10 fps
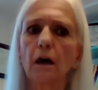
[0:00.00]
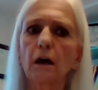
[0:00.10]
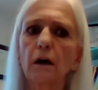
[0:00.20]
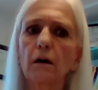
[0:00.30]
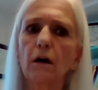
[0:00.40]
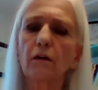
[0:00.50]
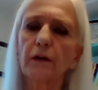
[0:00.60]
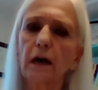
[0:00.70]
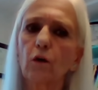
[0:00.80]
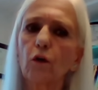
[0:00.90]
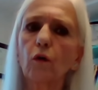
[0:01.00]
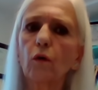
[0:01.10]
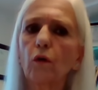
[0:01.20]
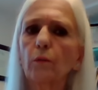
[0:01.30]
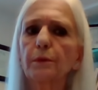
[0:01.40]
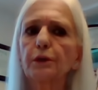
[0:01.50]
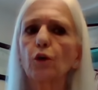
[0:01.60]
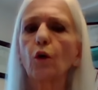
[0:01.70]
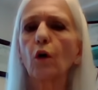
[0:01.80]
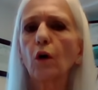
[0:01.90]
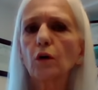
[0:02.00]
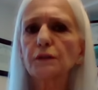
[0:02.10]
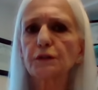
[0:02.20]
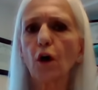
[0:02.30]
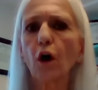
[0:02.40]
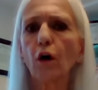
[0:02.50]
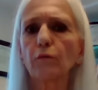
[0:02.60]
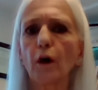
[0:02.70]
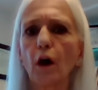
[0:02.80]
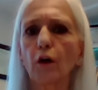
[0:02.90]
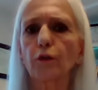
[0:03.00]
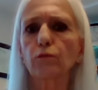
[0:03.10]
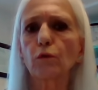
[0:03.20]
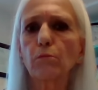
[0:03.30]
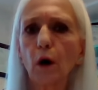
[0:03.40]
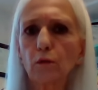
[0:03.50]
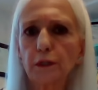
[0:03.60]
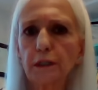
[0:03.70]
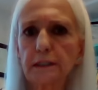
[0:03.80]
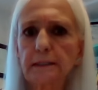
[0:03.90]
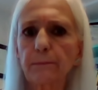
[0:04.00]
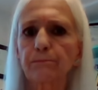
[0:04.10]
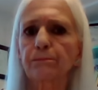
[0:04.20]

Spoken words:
of alcohol because of the remoteness